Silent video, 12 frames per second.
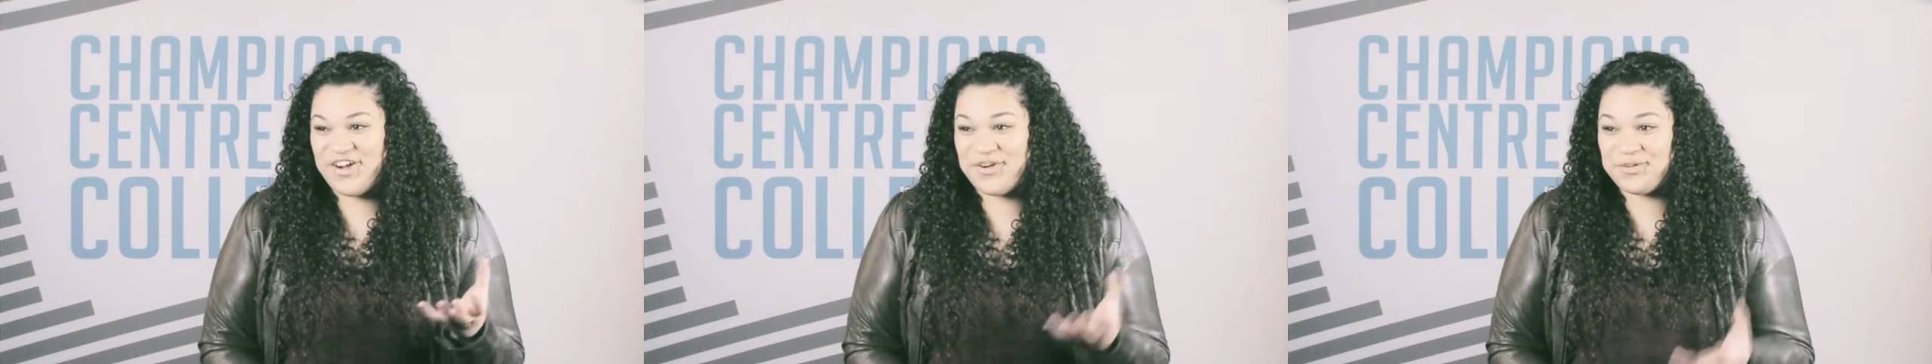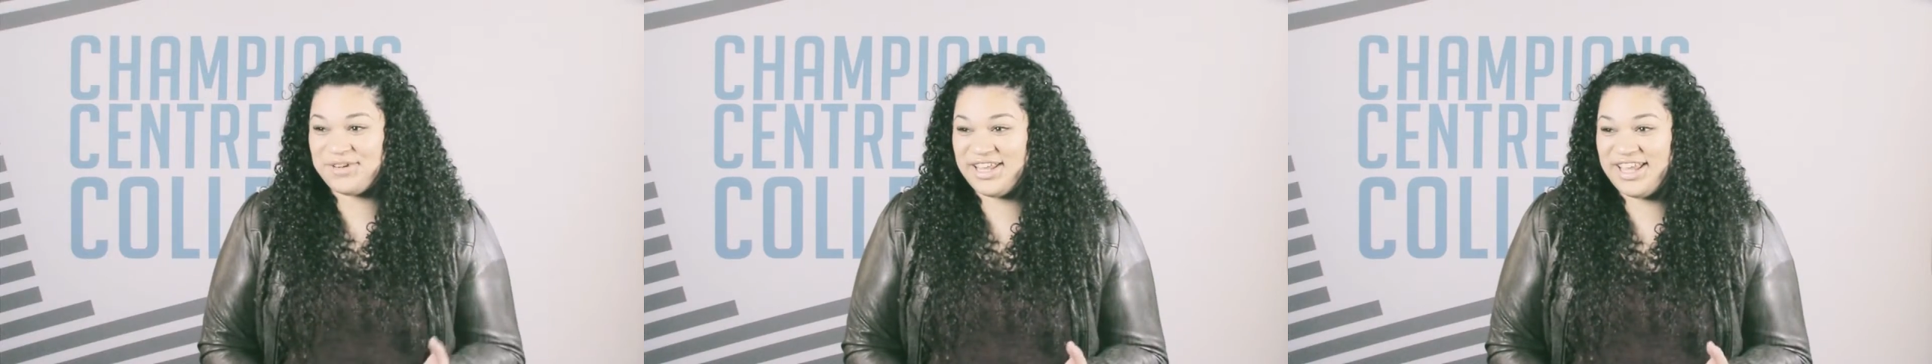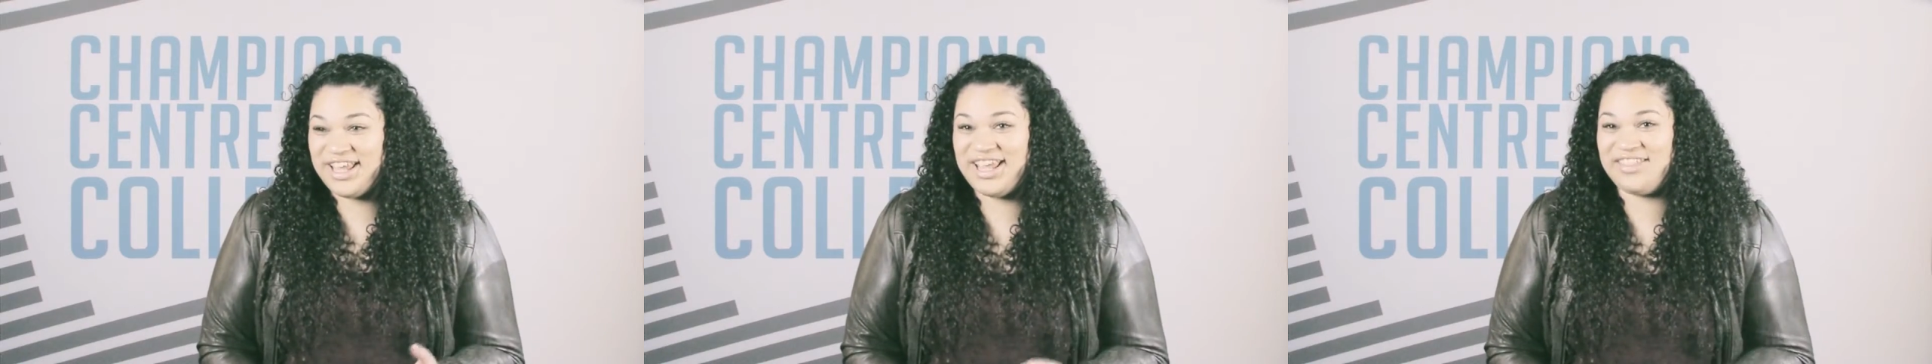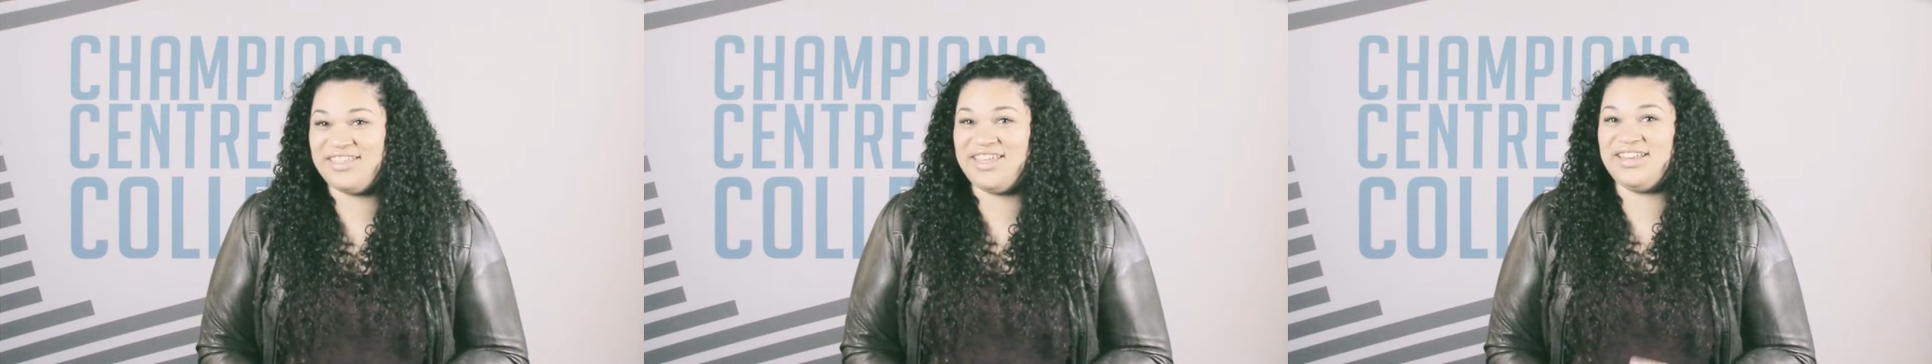own it,
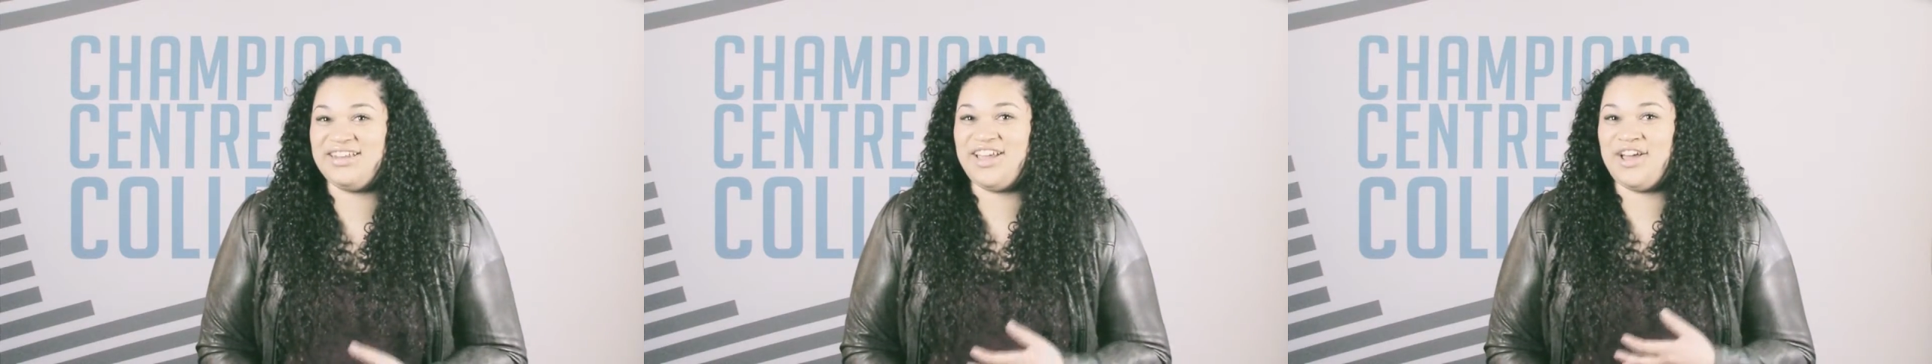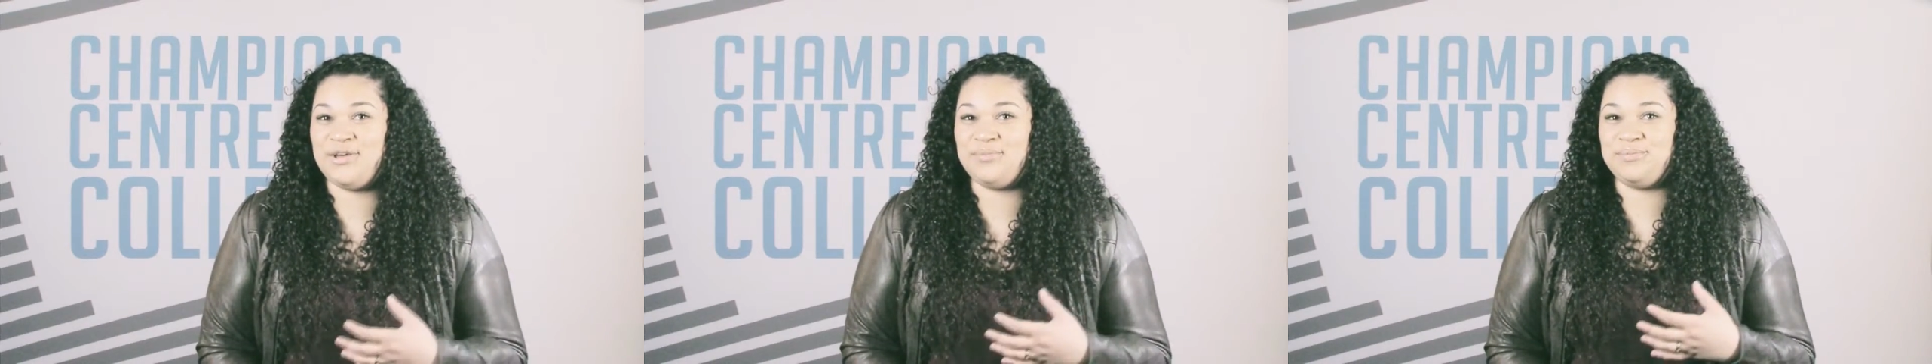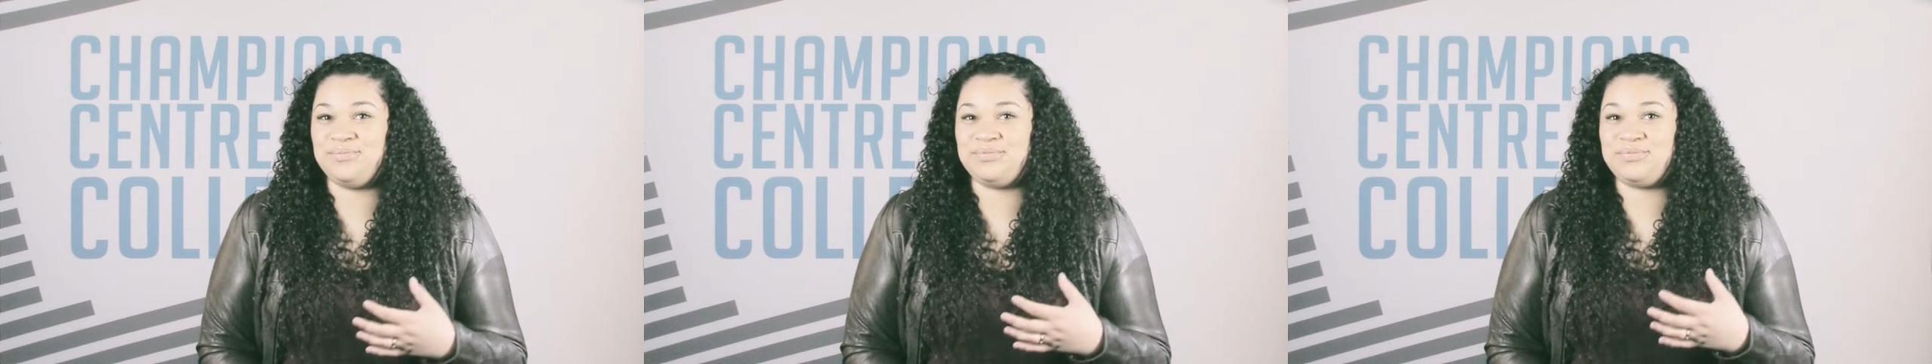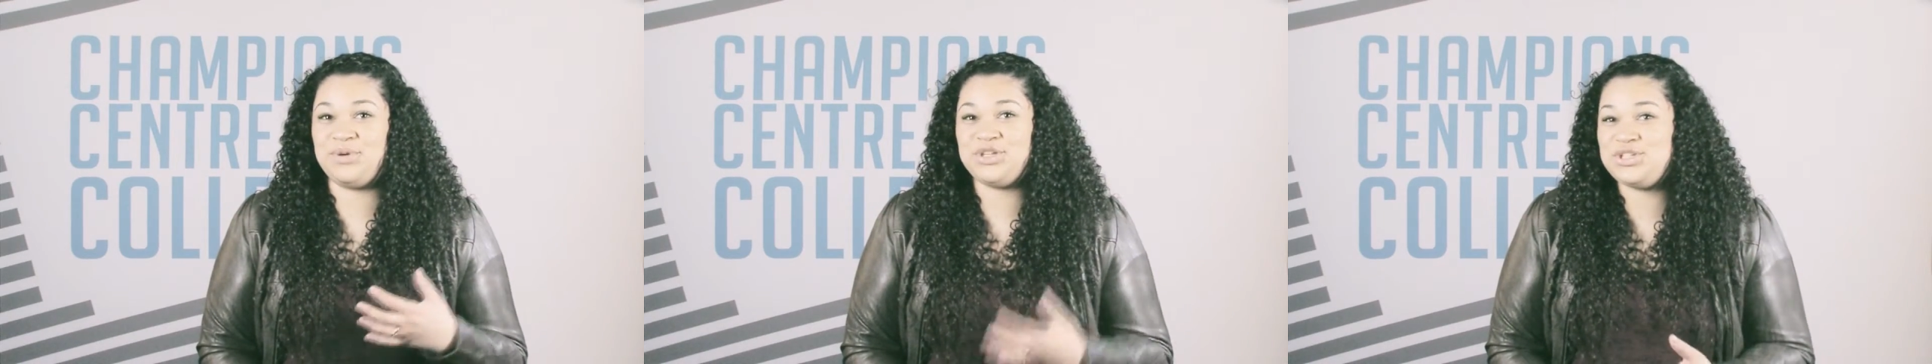and then
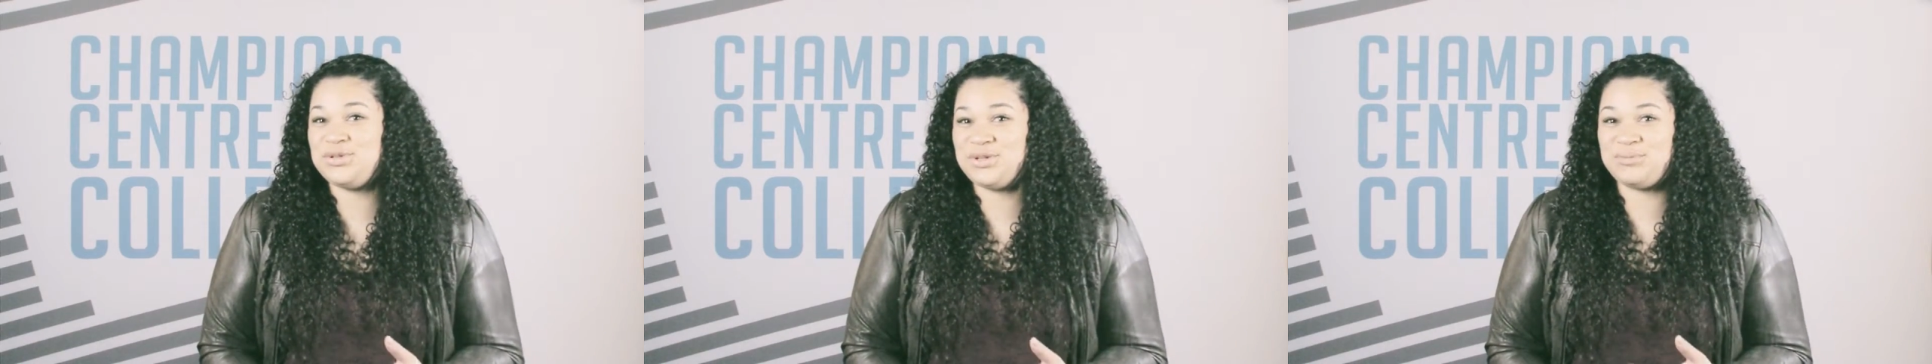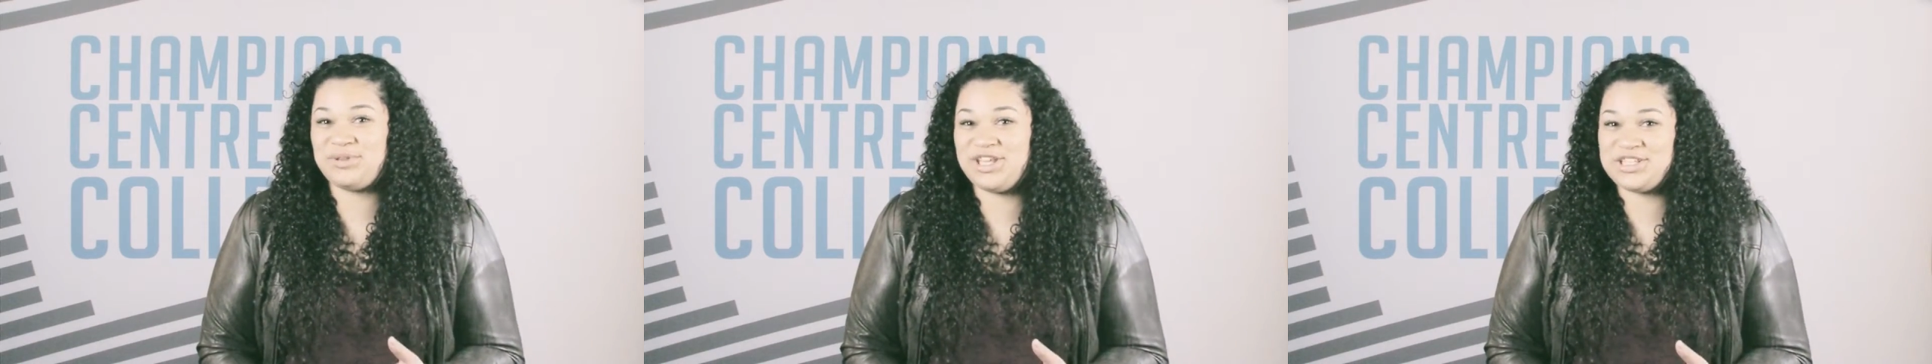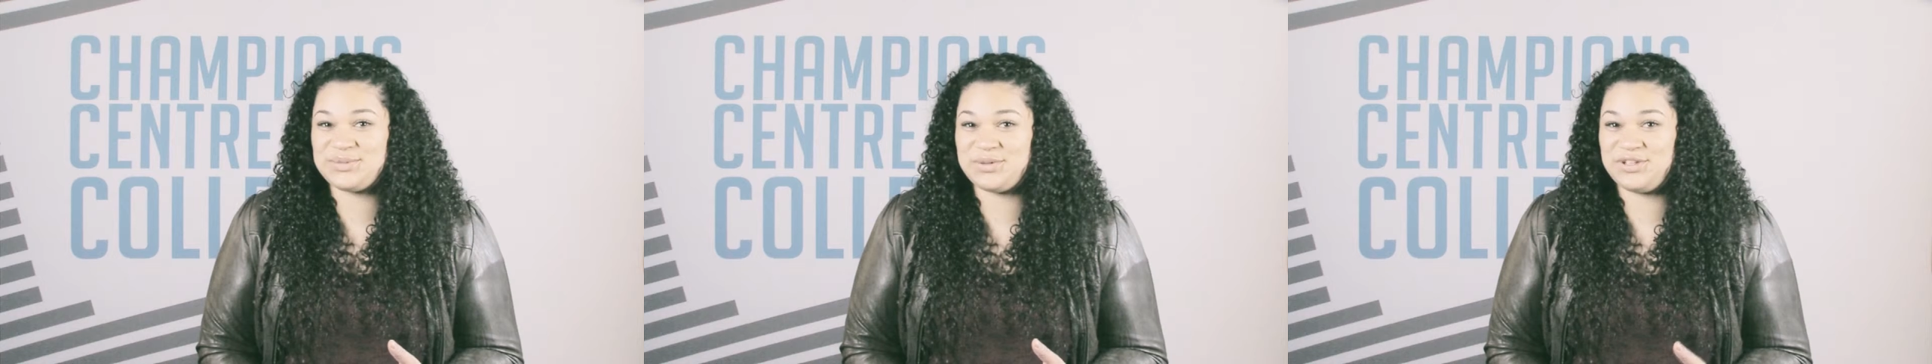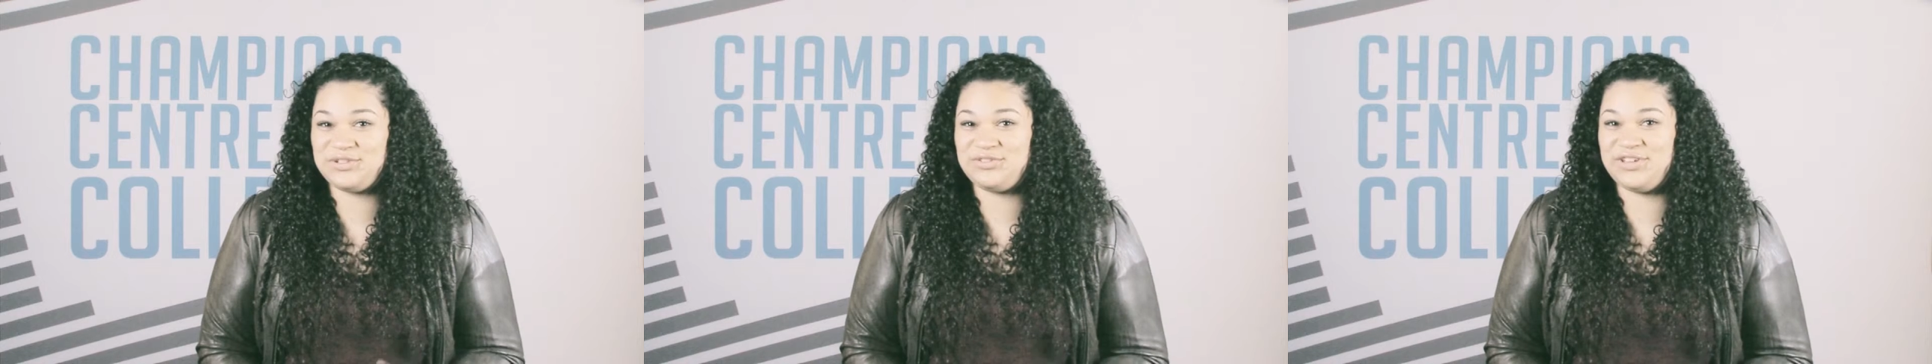put you in a place
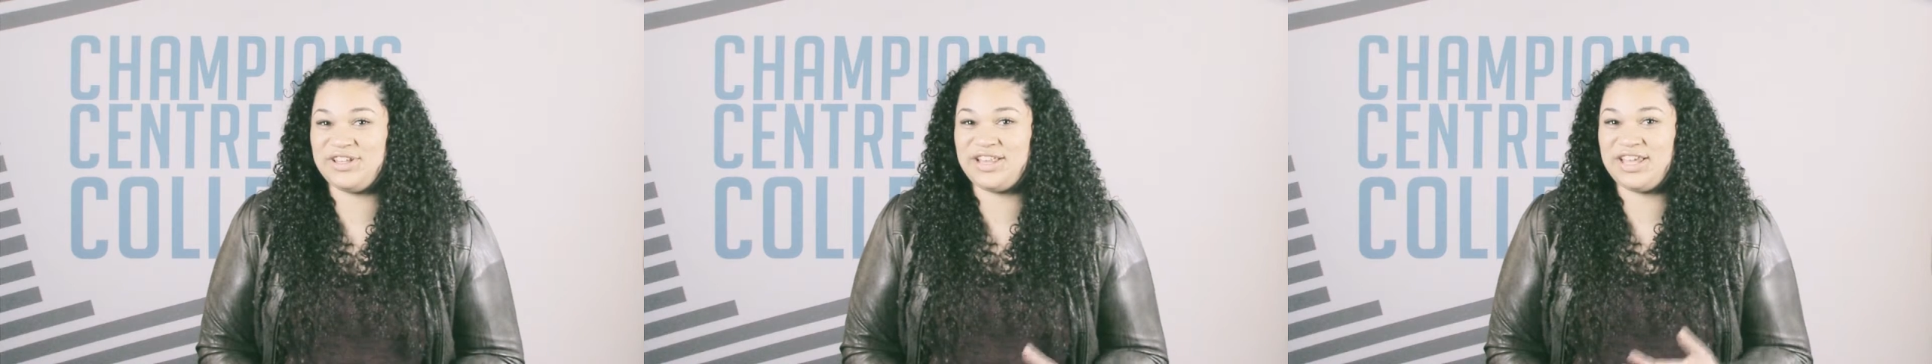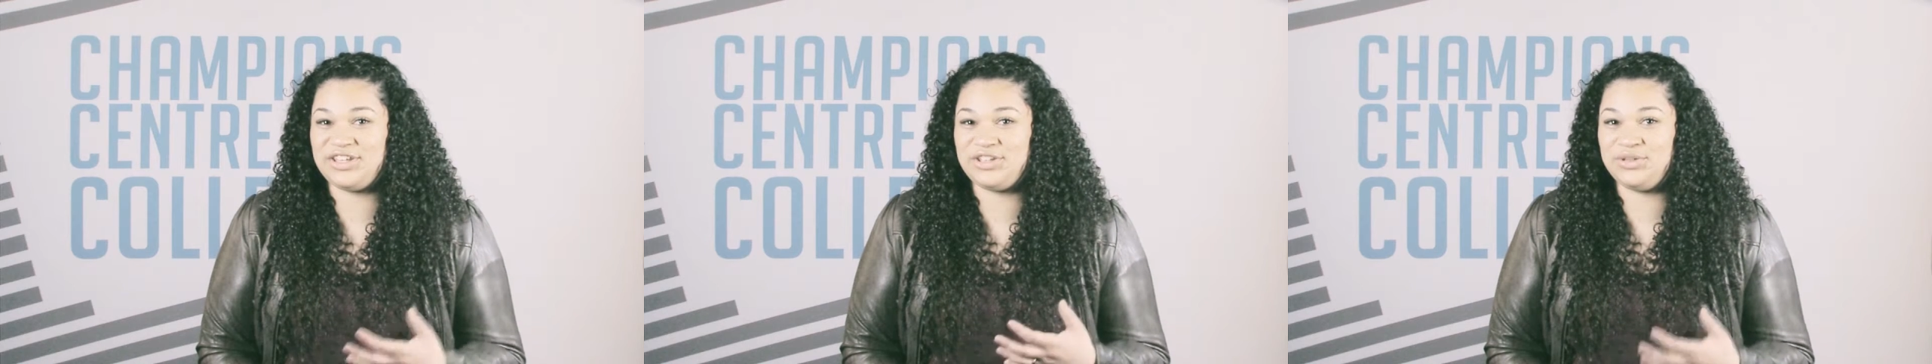where you feel like